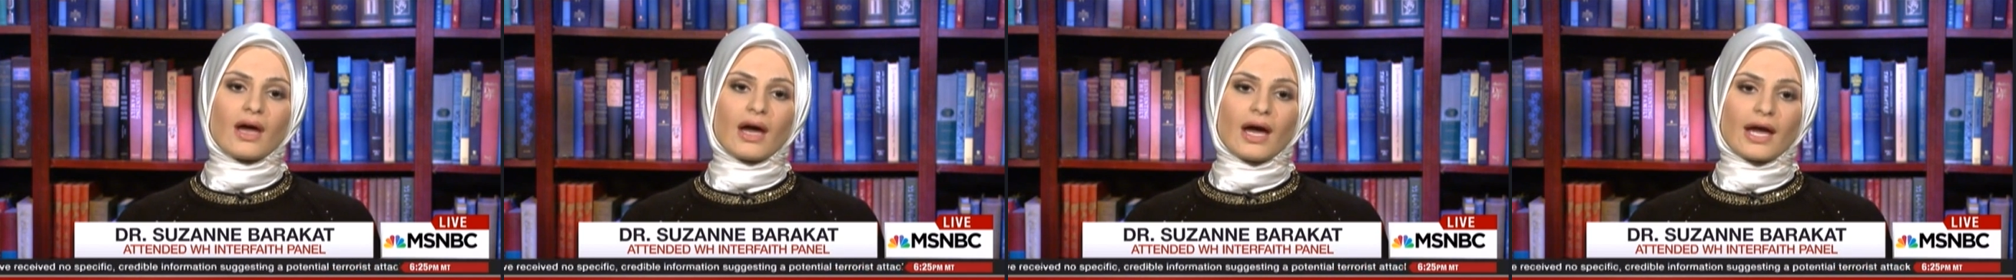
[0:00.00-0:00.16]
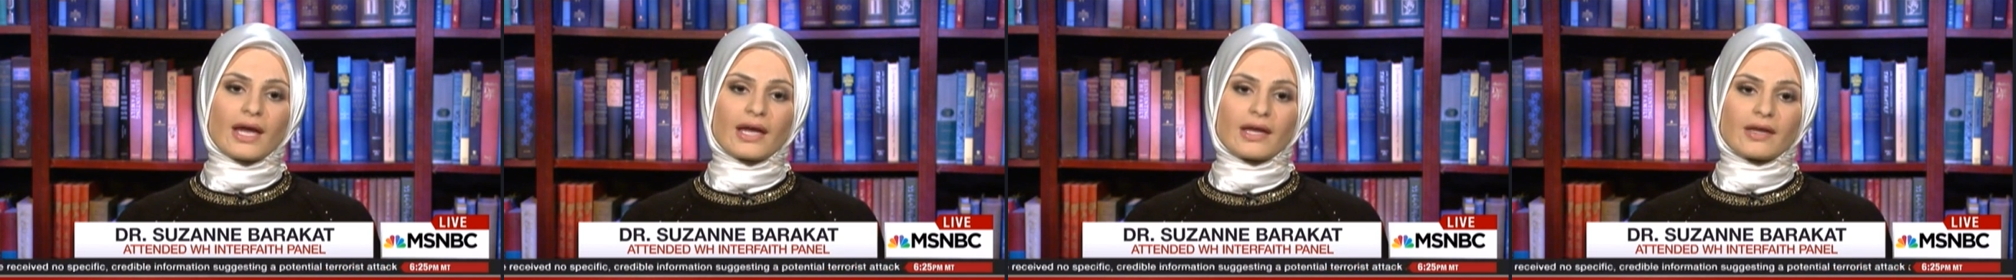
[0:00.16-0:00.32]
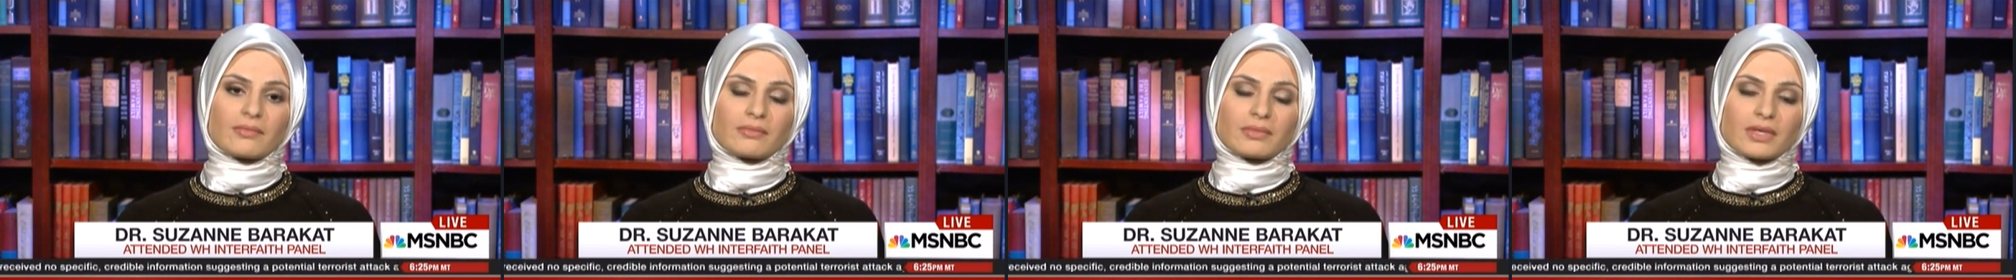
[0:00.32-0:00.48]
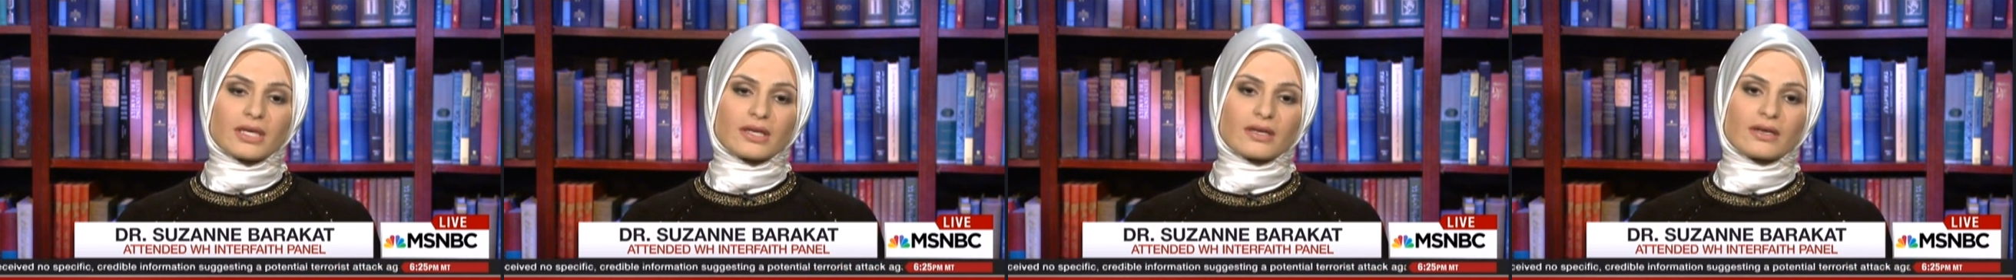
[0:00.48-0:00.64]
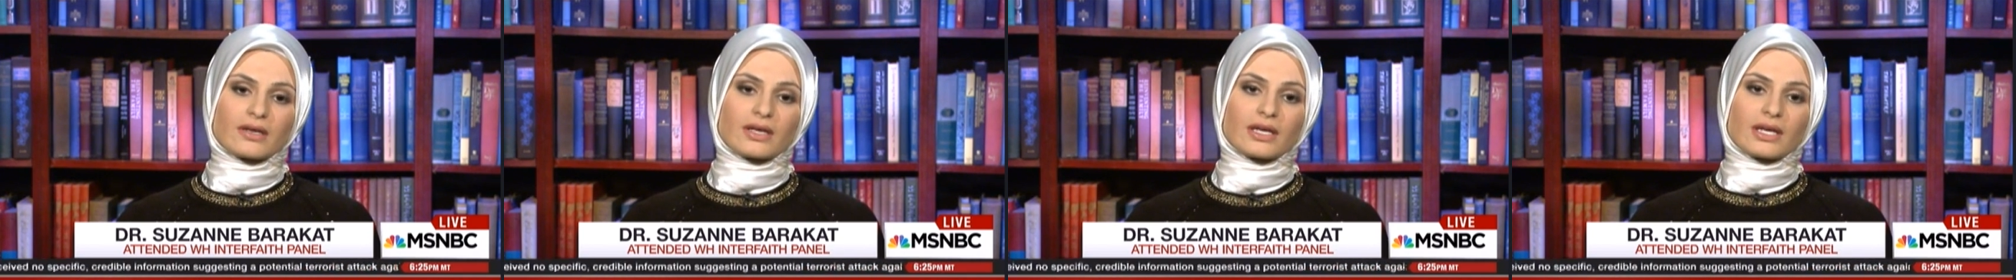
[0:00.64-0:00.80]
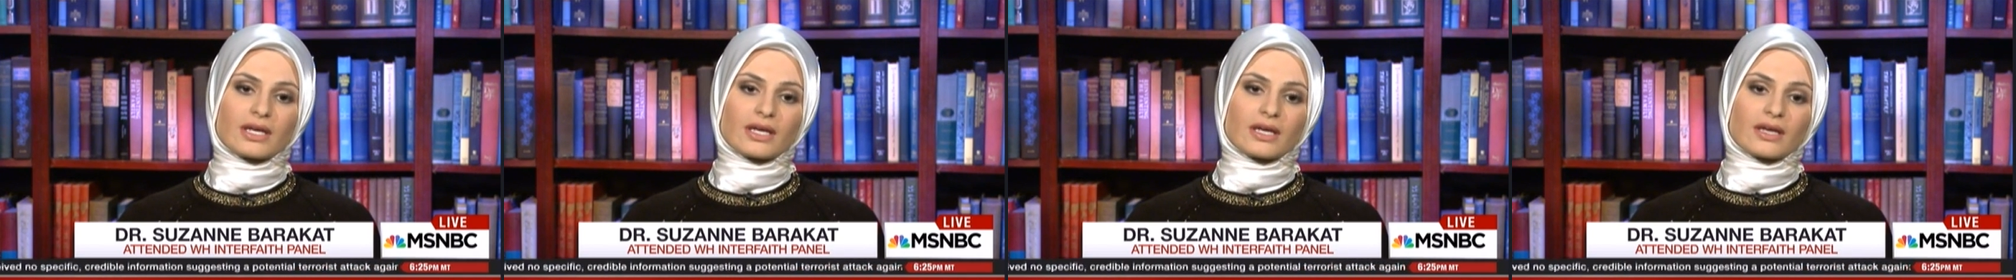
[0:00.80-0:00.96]
I am
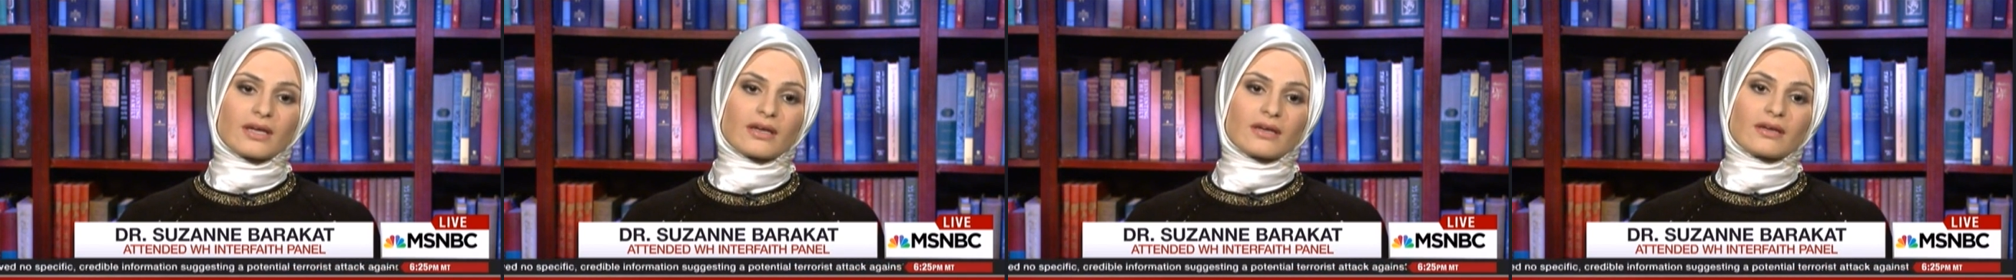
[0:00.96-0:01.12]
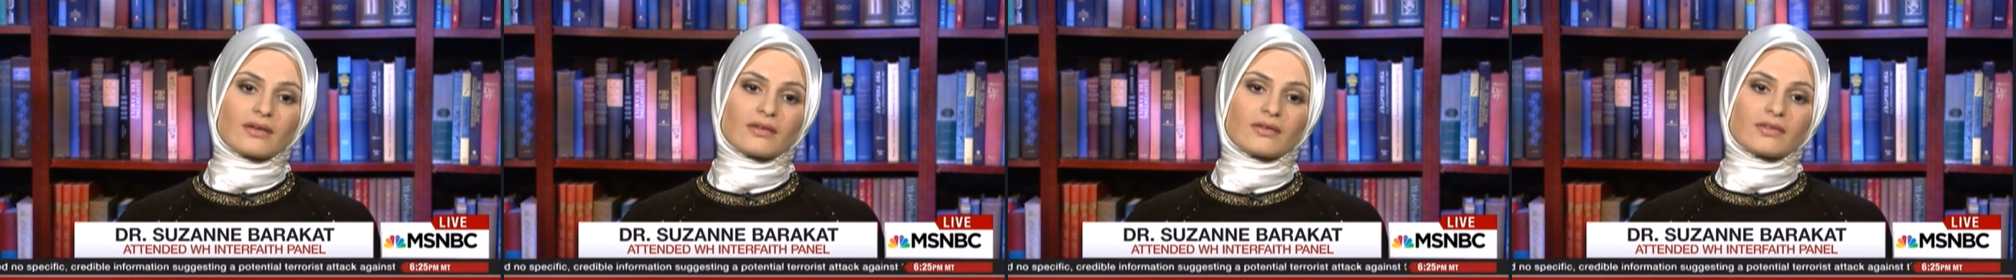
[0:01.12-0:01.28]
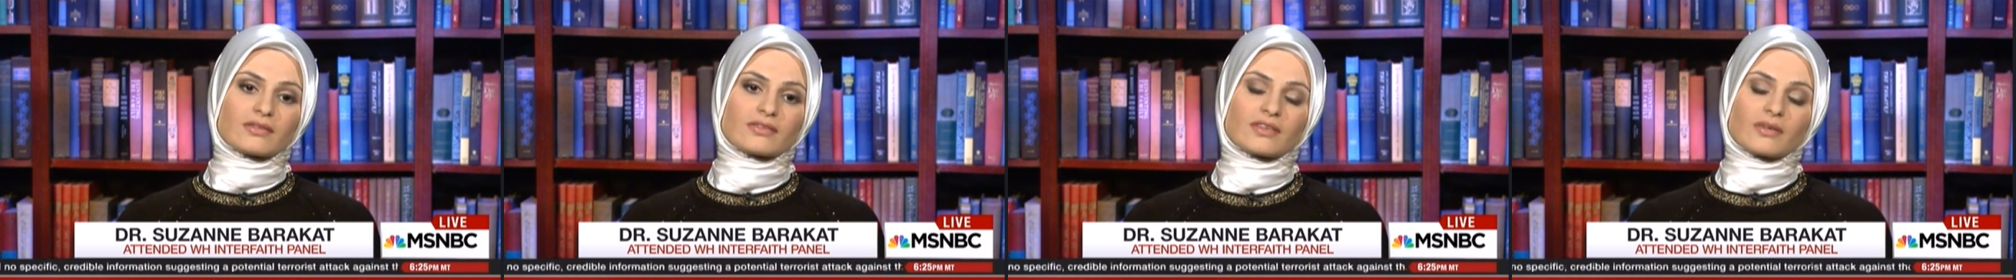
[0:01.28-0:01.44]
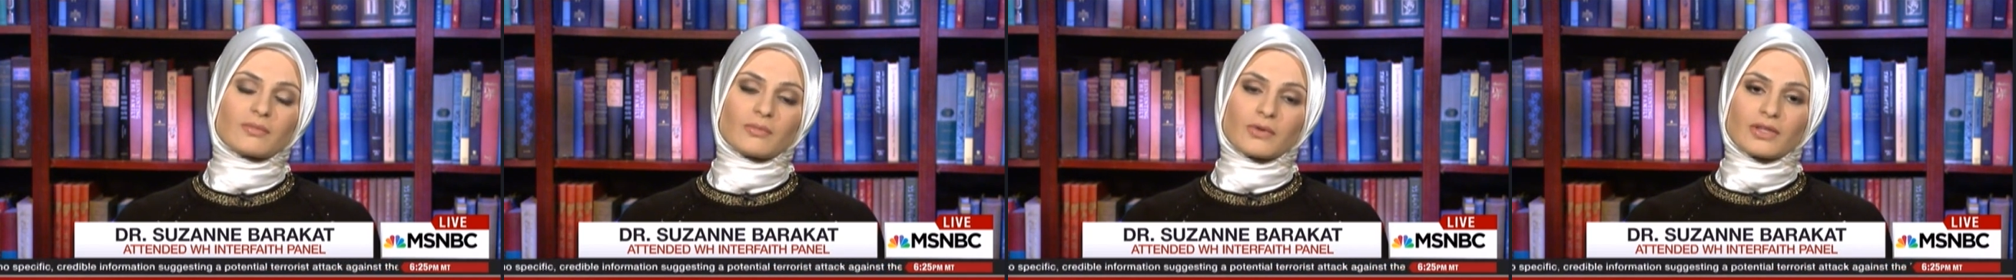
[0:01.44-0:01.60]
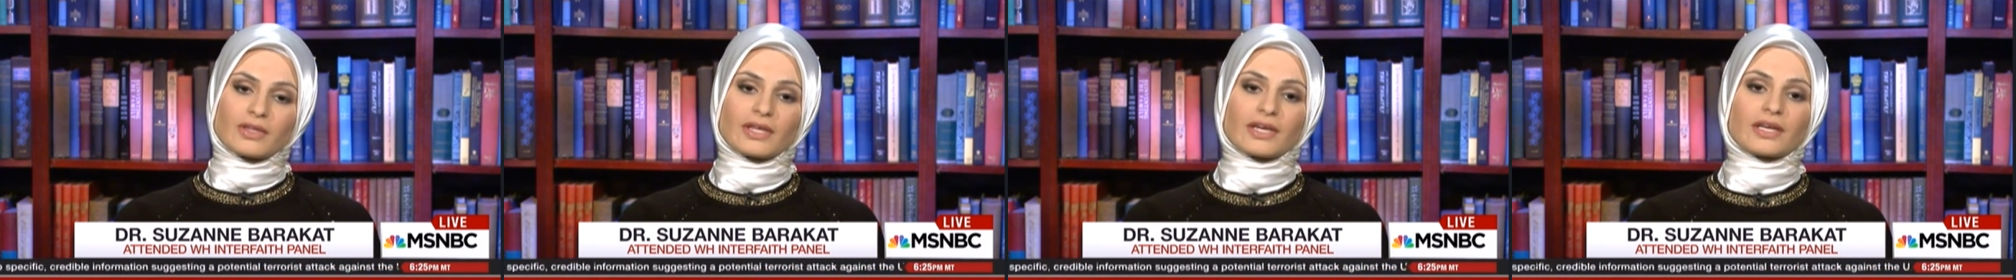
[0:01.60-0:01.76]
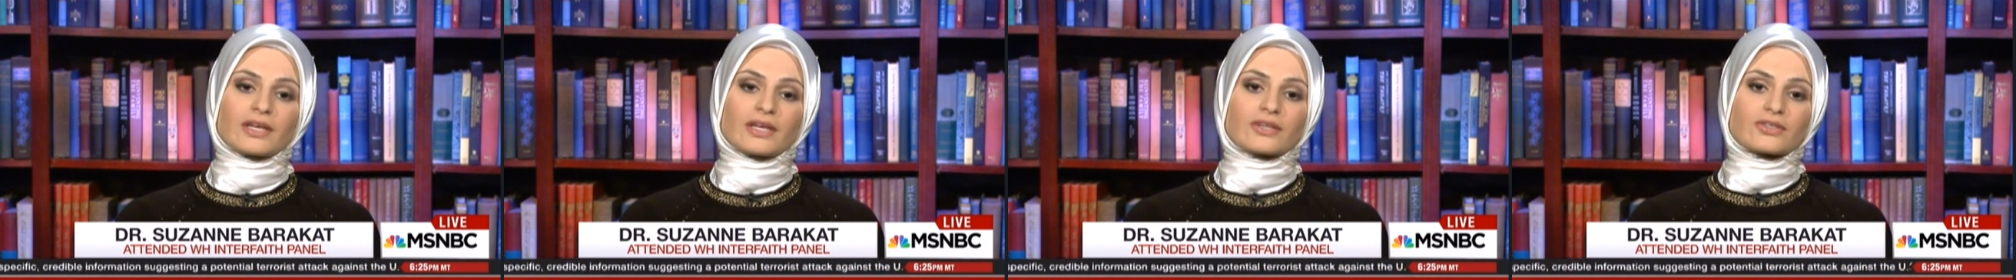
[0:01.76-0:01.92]
hearing
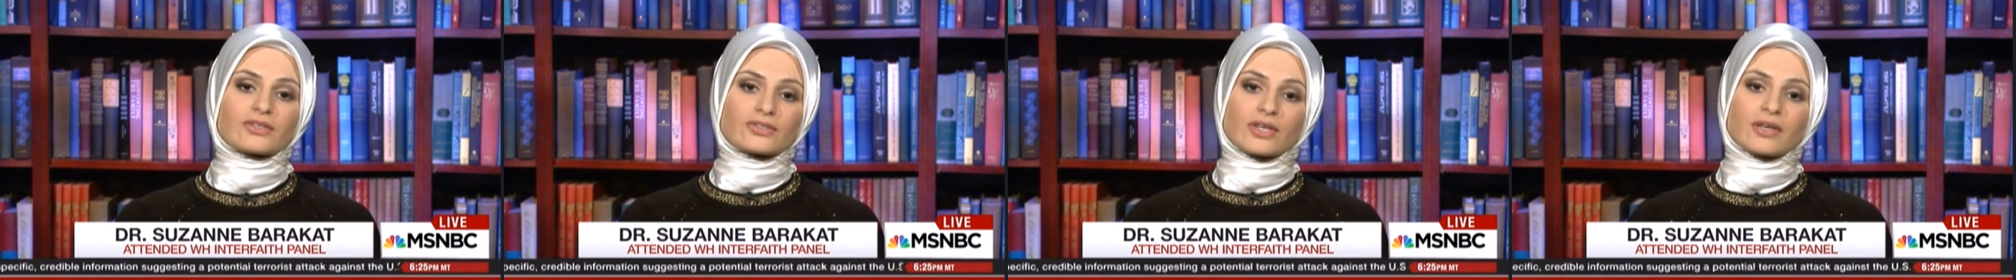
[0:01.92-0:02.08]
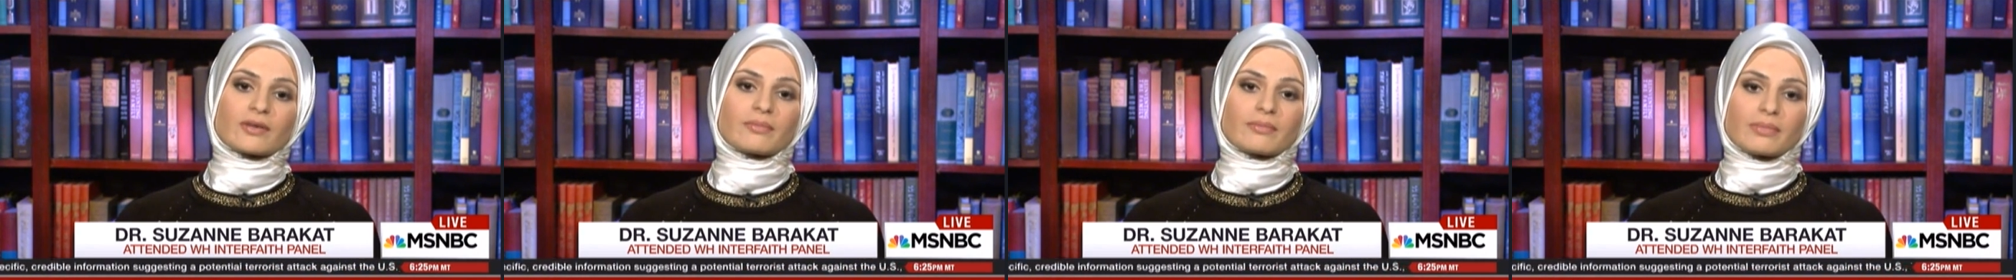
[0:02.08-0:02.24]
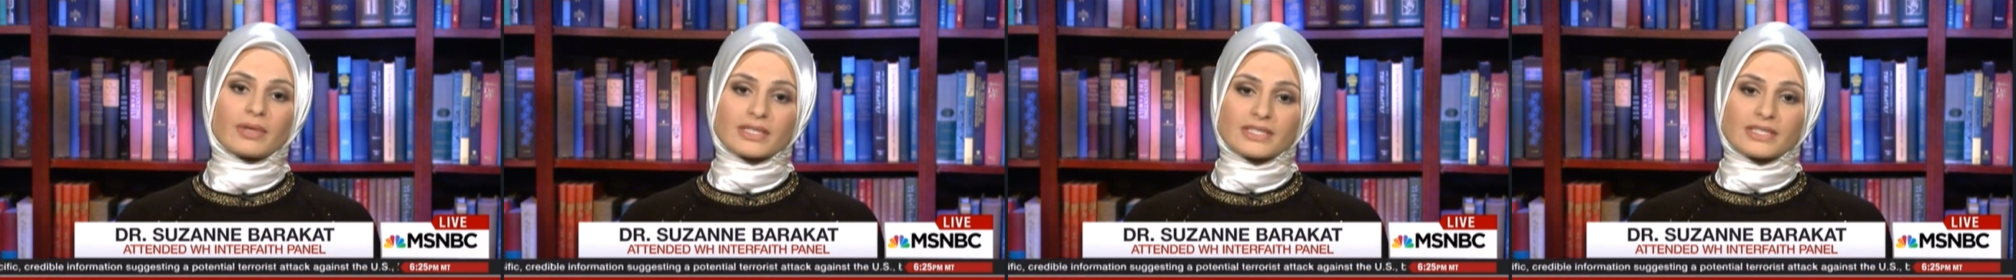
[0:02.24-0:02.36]
someone like Trump